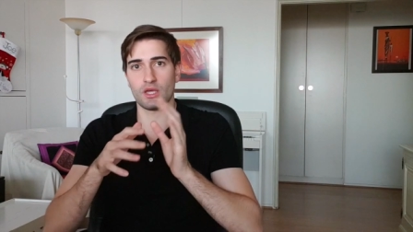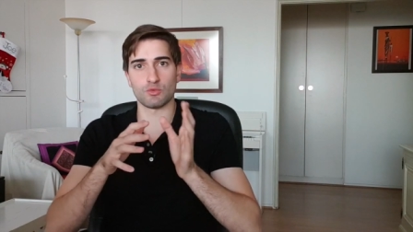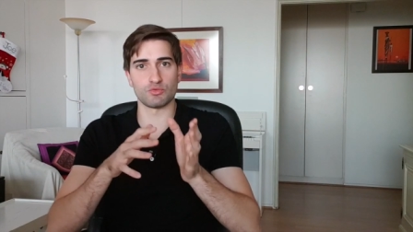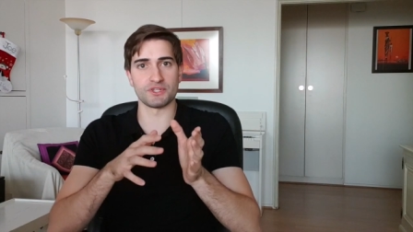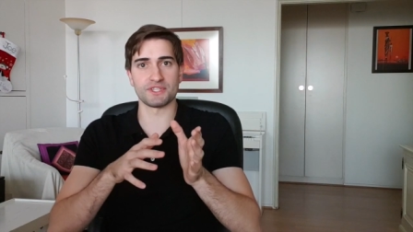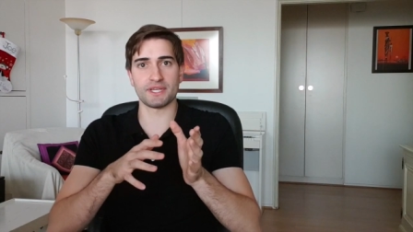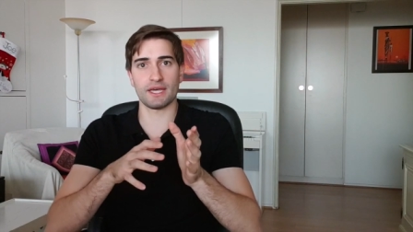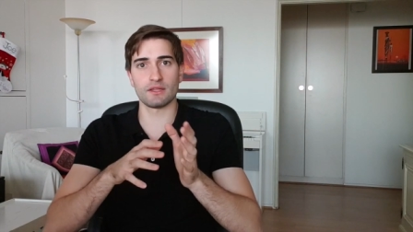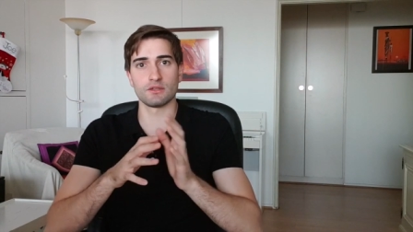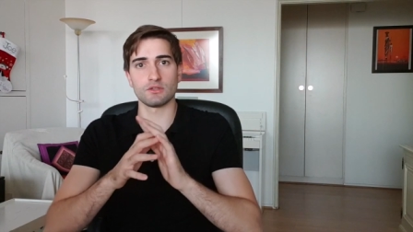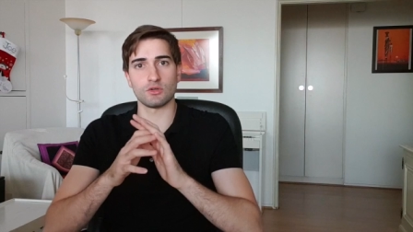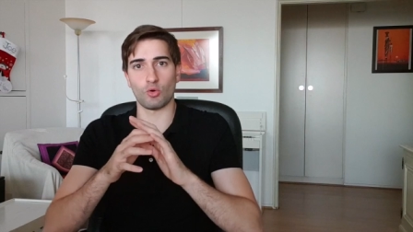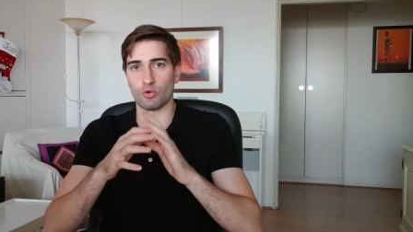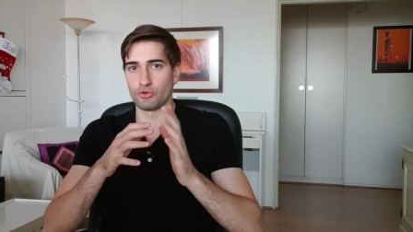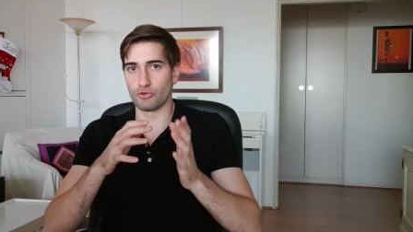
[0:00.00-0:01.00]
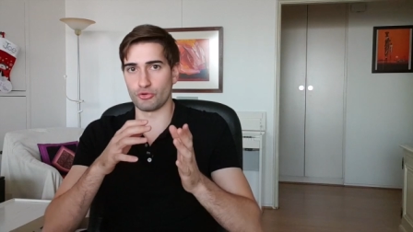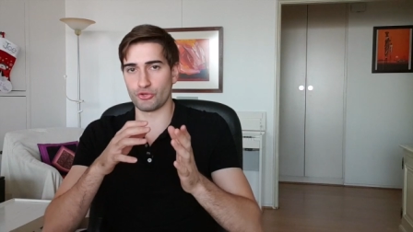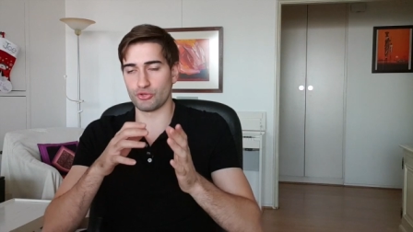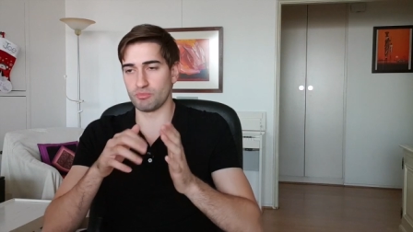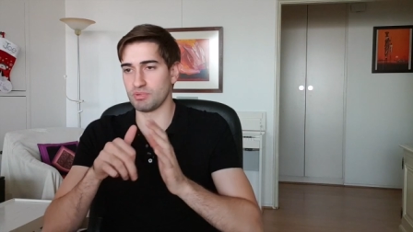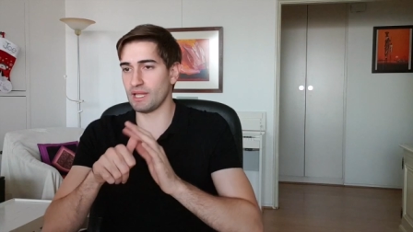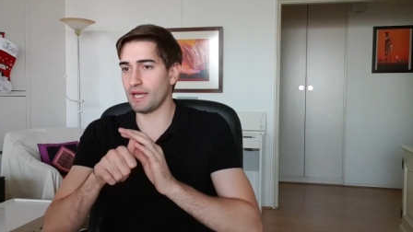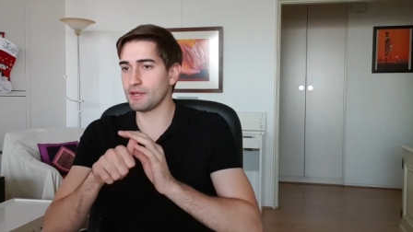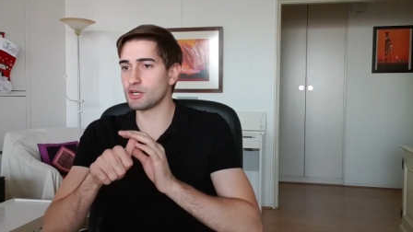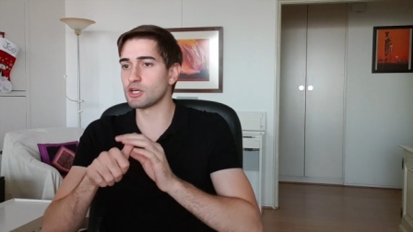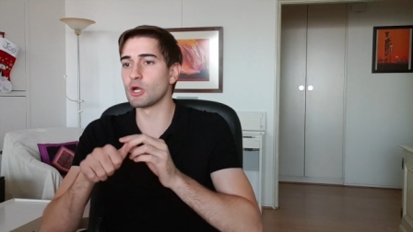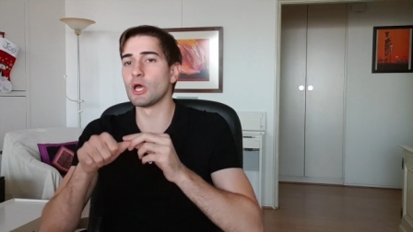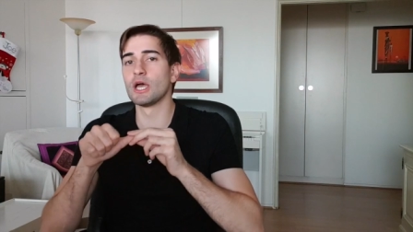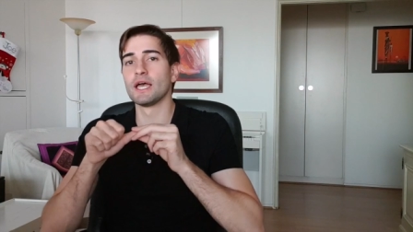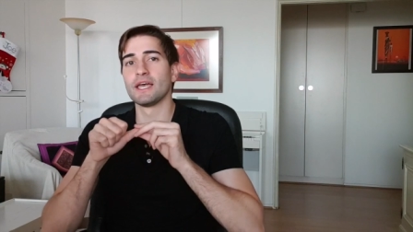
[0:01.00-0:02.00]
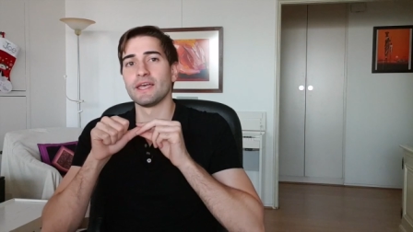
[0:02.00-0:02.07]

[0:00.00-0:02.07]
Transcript: a retailer or your supplier,